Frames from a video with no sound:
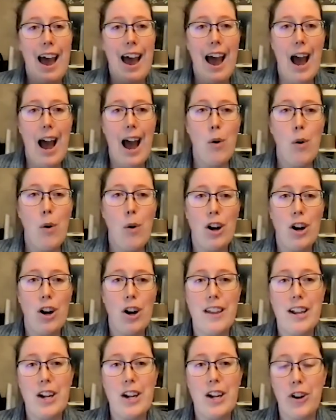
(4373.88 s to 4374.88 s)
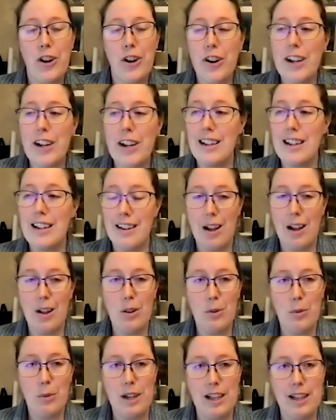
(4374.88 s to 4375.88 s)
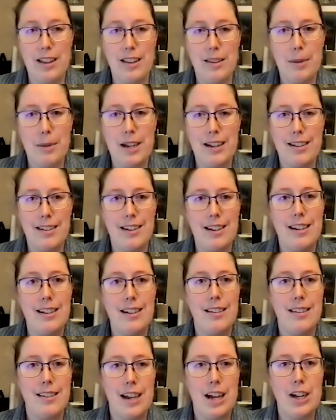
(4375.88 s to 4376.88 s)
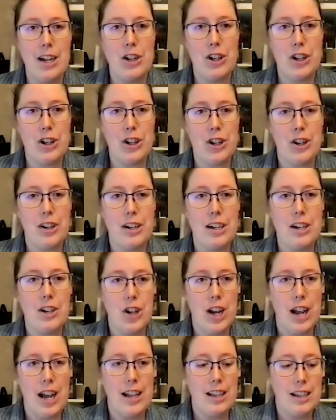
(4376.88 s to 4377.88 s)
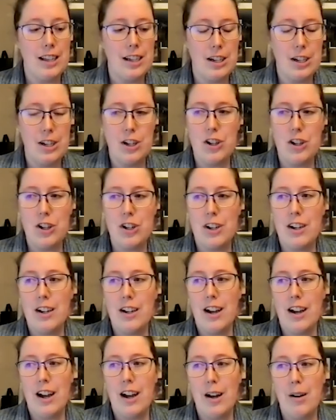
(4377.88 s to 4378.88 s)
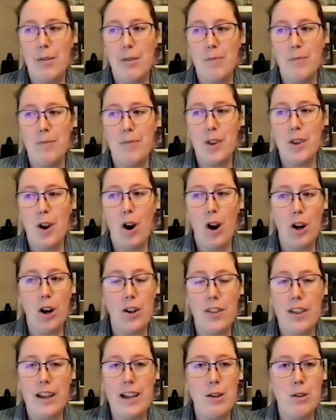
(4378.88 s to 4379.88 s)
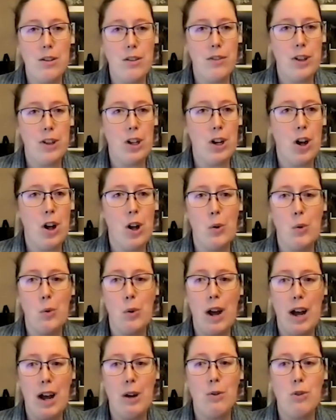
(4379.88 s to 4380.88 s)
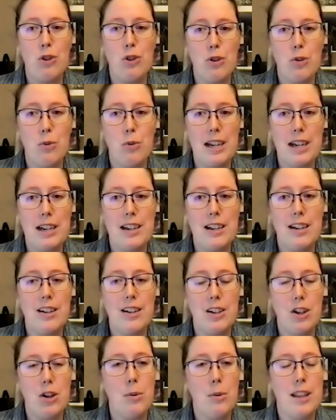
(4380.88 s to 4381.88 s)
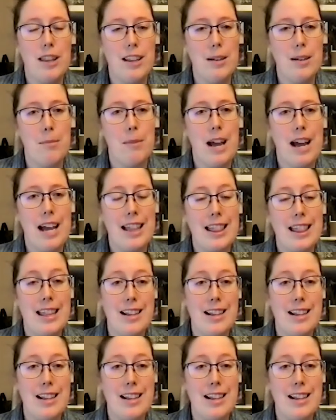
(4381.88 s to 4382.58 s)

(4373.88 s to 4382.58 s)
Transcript: How are they currently dealt with? Because it is such a current challenge. Um, are they useful at all? How do we deal with them at